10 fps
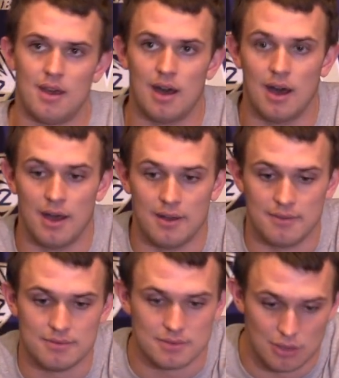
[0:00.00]

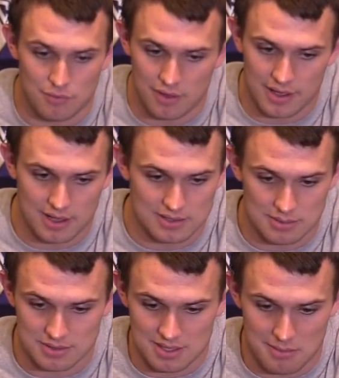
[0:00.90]
uh, you know, felt like I was
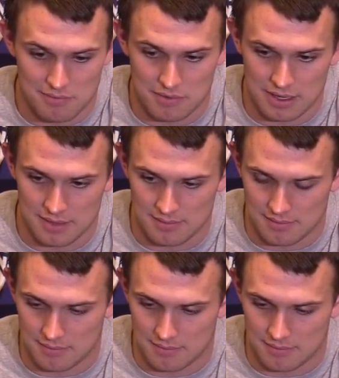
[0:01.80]
able to set my feet